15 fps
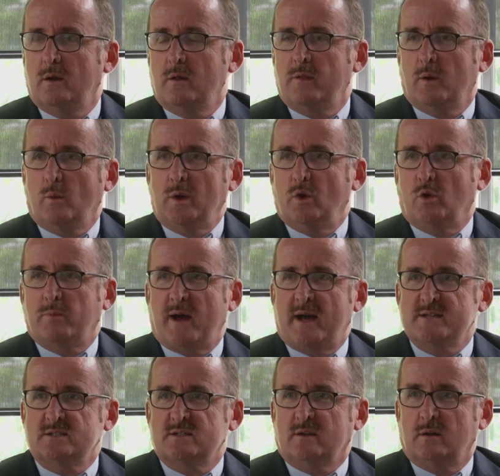that we looked
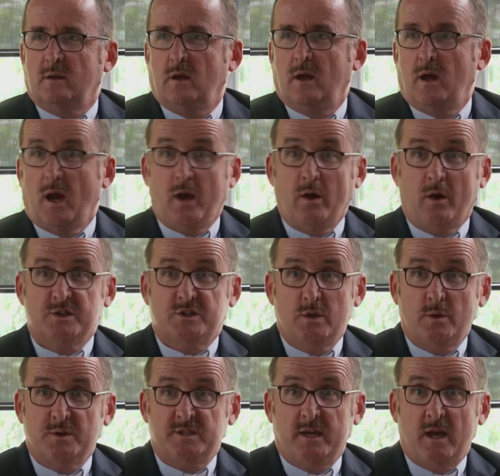past it. And I
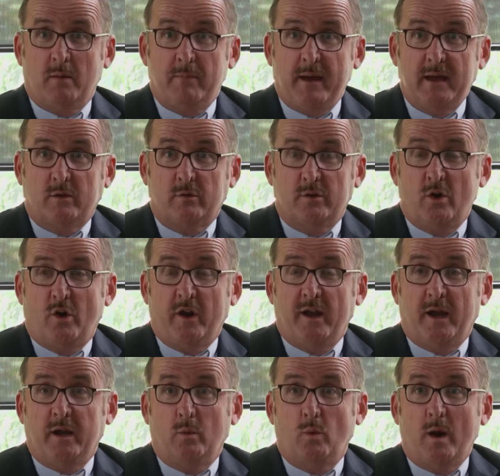too, as a young banker in
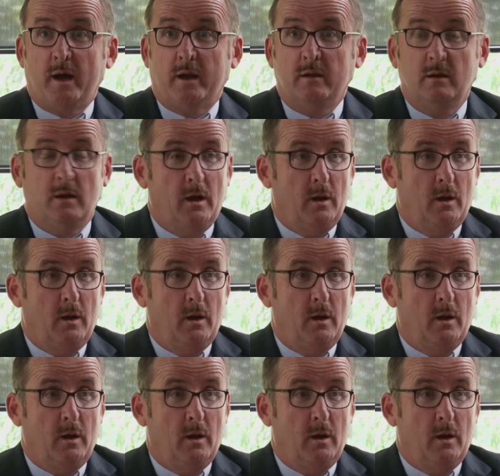1981,